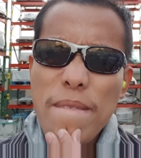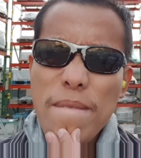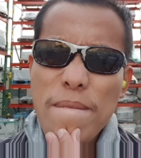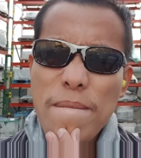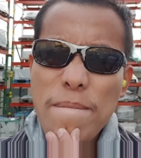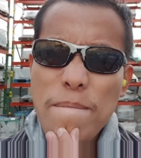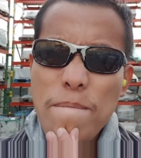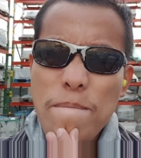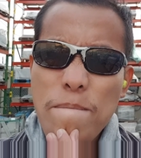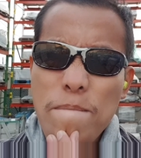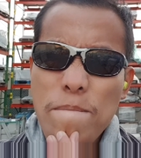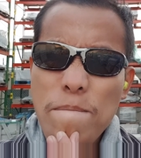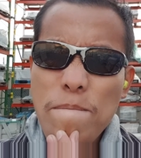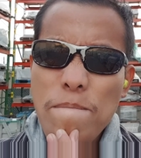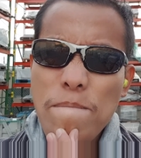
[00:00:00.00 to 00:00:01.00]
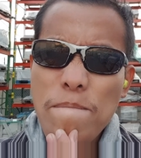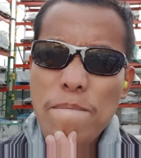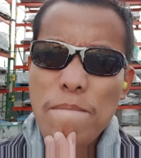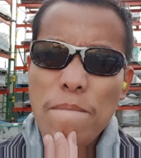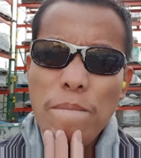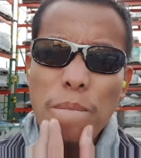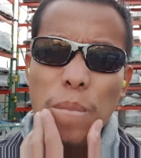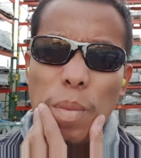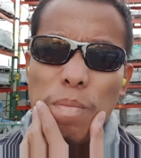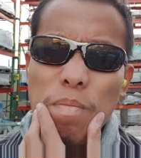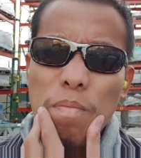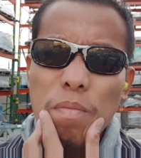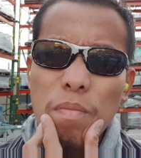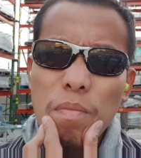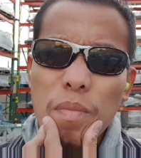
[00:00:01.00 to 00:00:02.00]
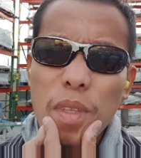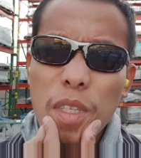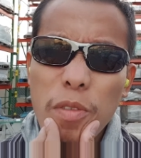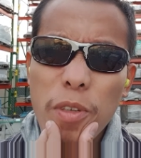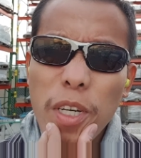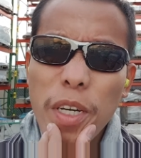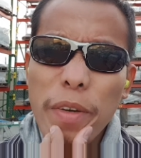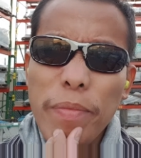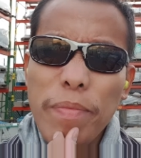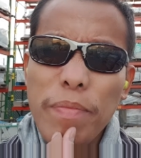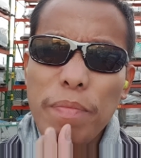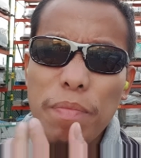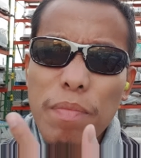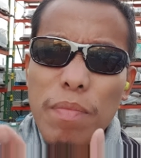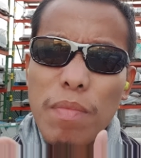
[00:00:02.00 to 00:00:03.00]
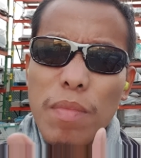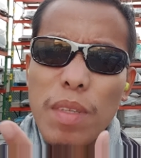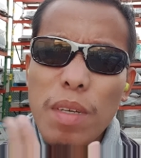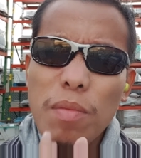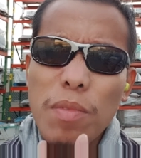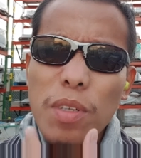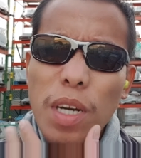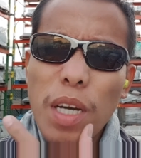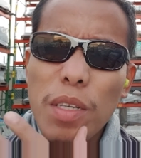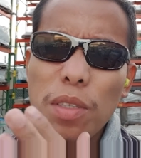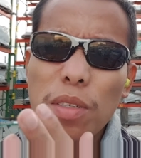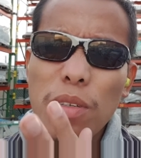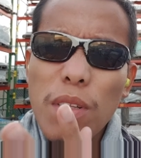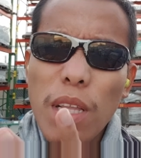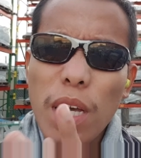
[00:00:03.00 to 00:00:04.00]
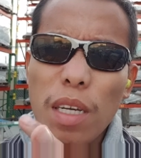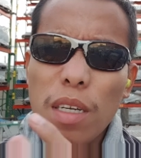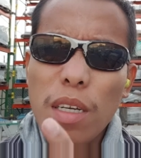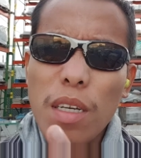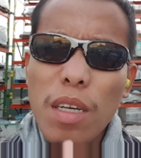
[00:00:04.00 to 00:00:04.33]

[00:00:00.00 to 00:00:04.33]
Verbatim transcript: Mm, that's right. I'm trying to like